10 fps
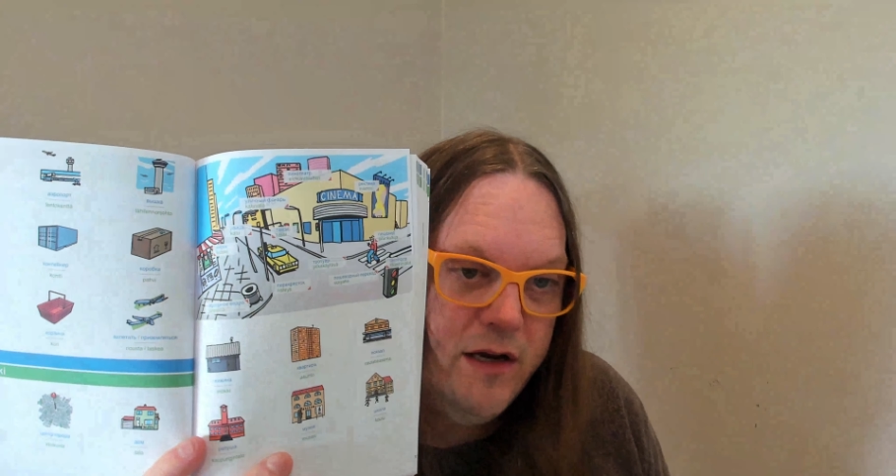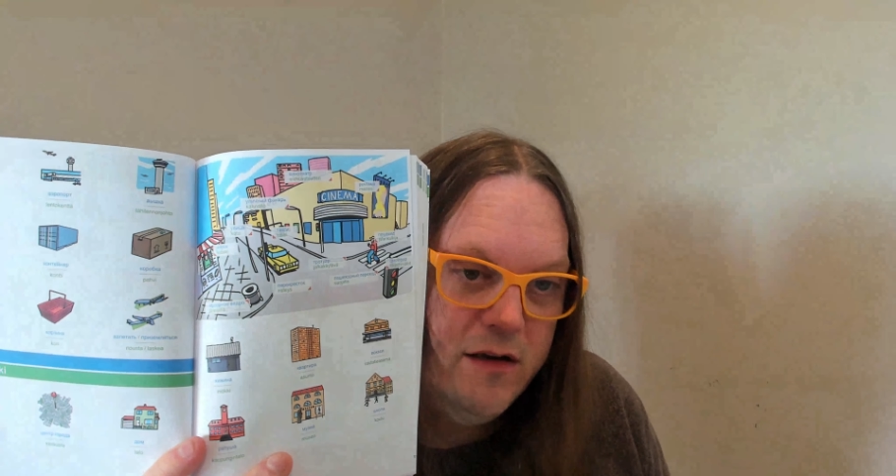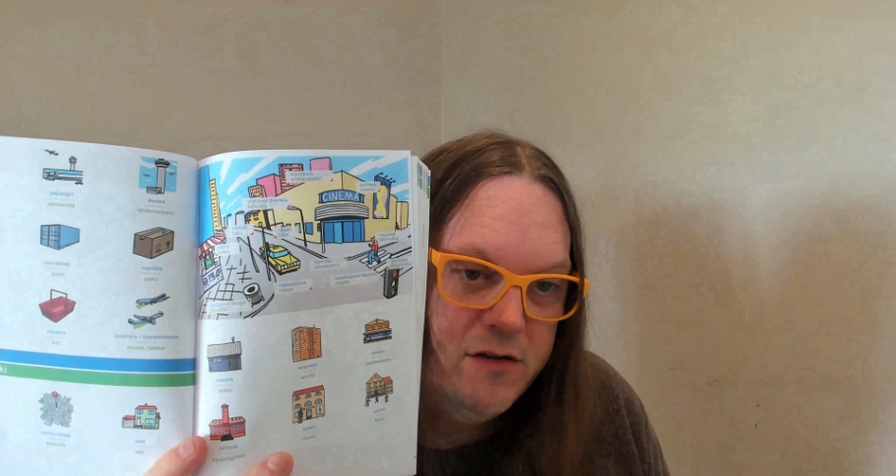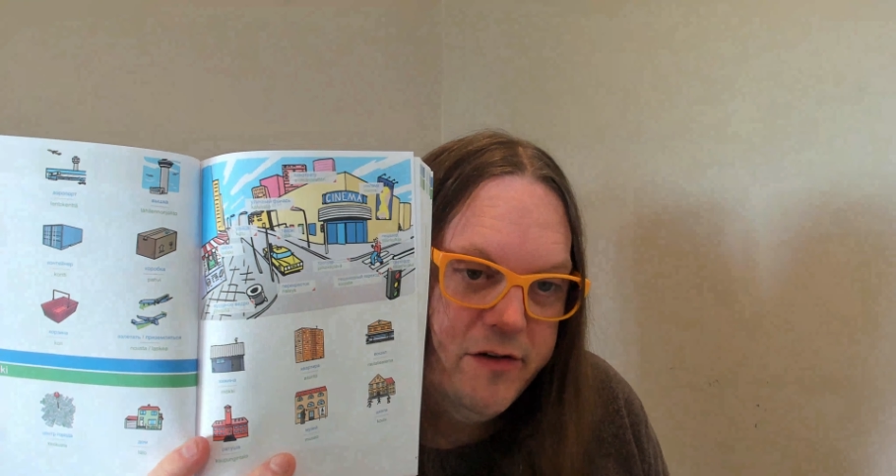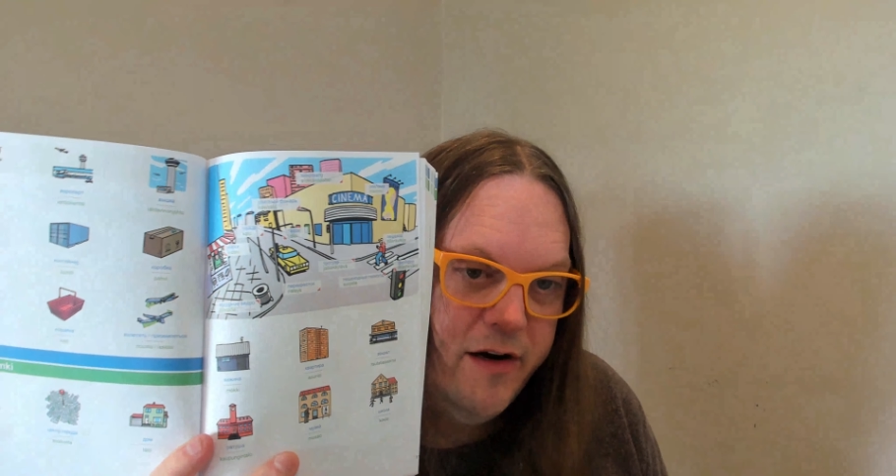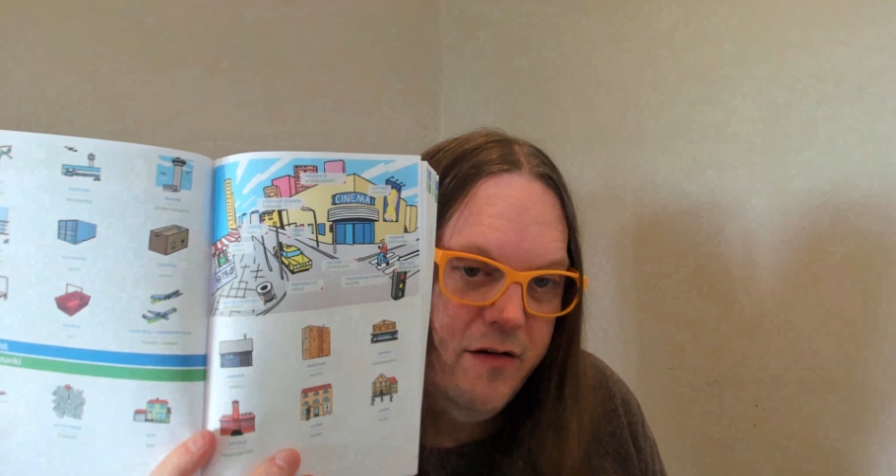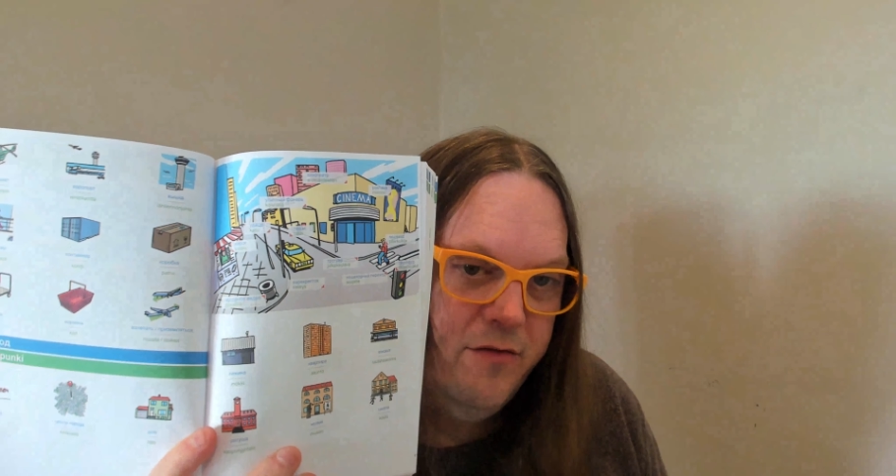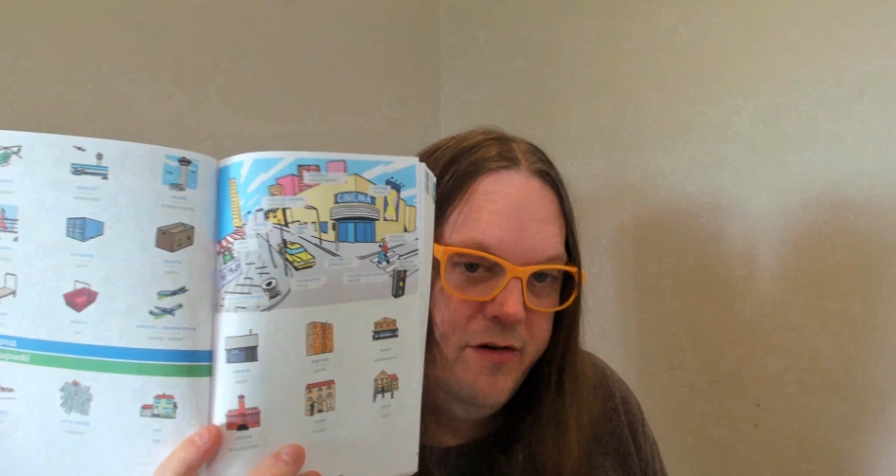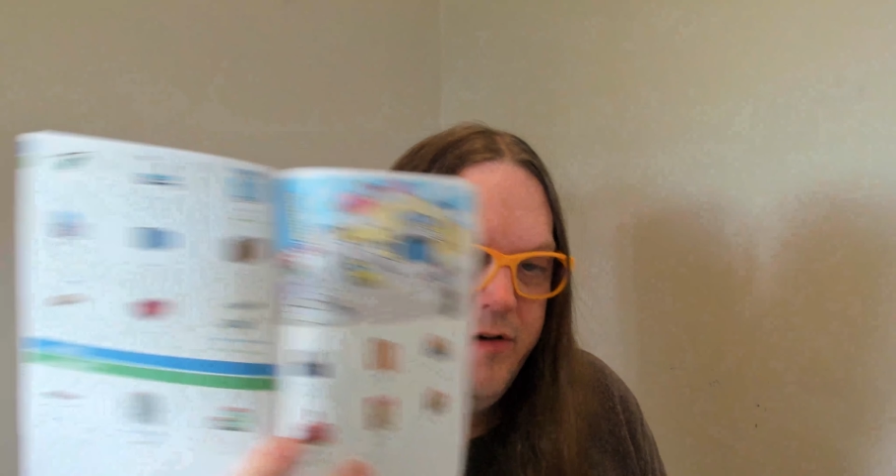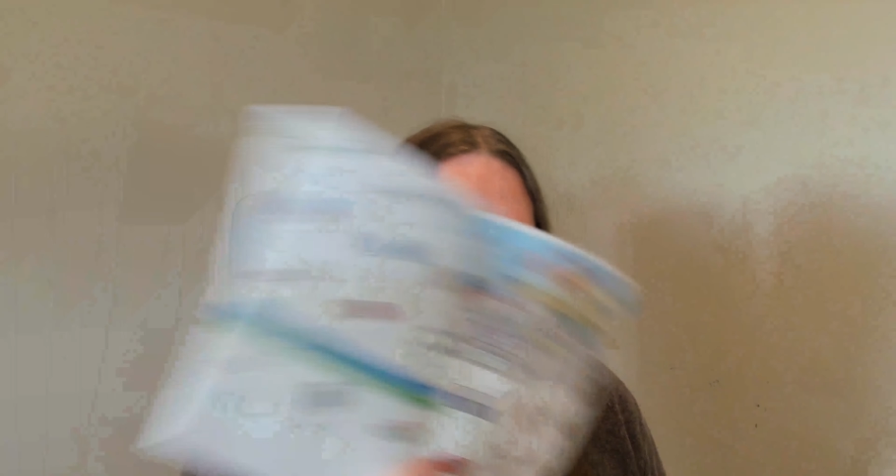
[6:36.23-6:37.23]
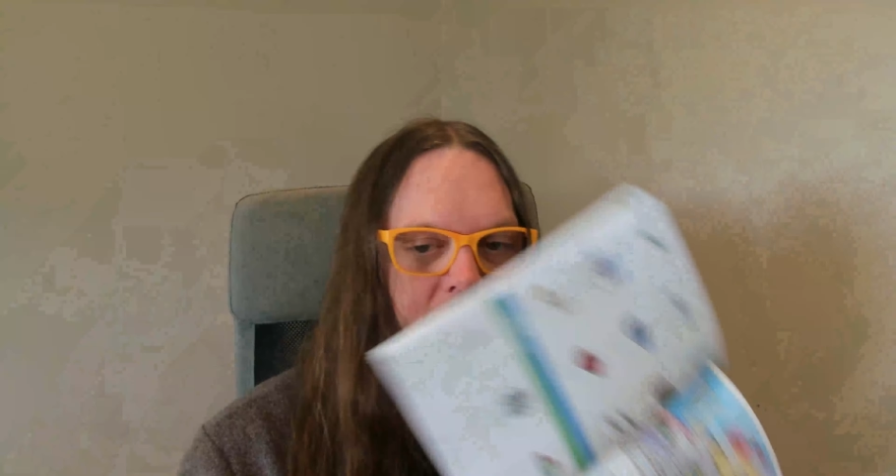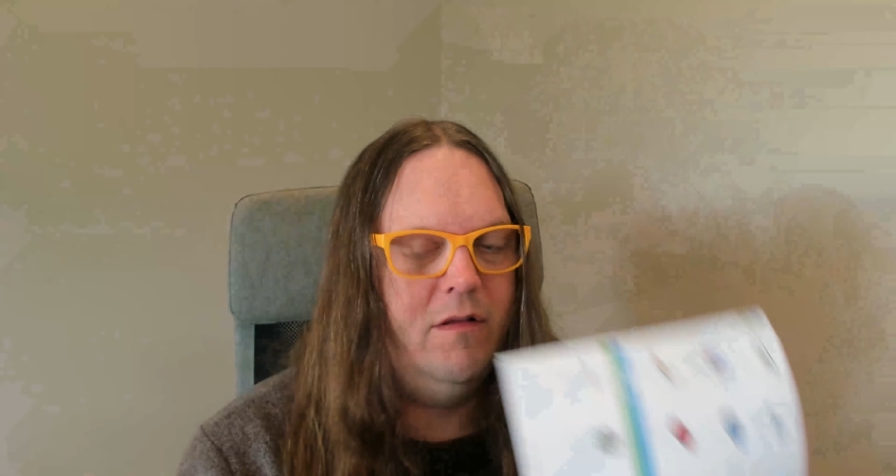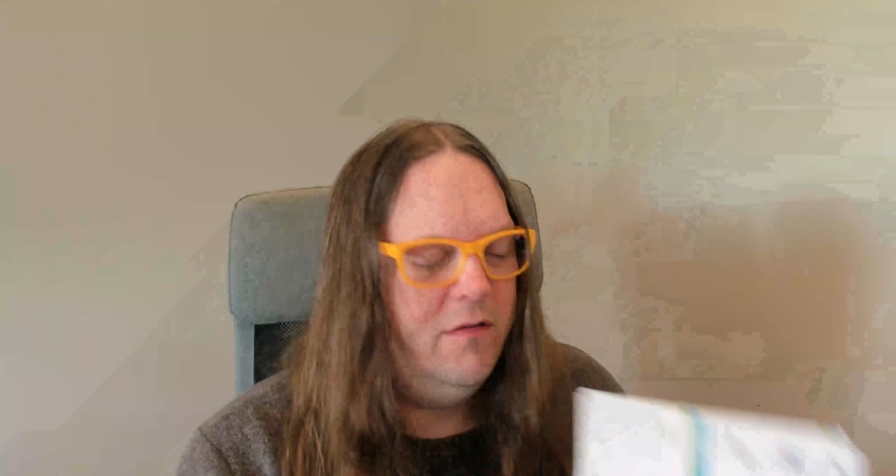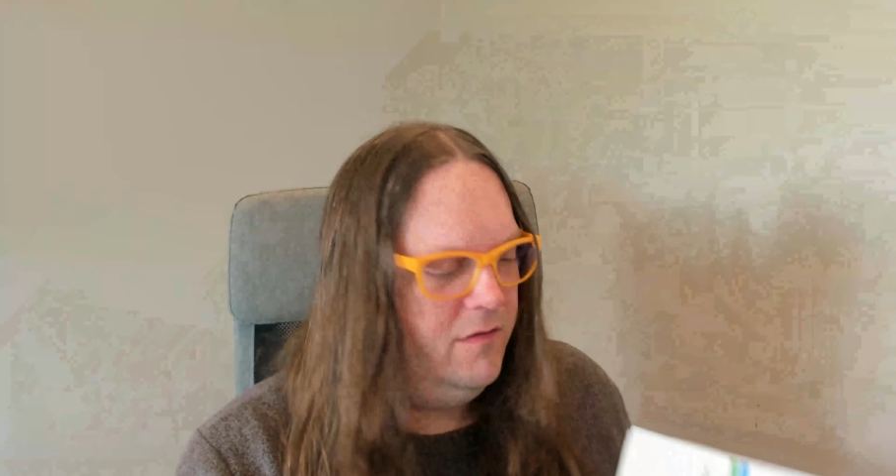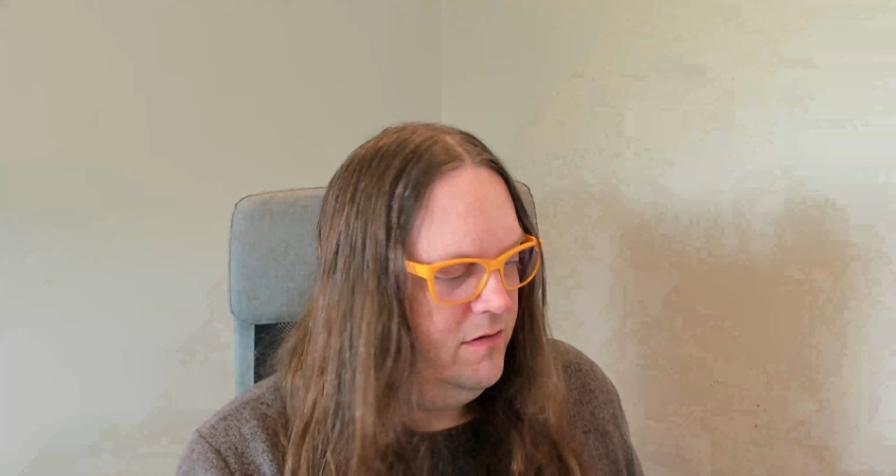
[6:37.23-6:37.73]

illustrated very well.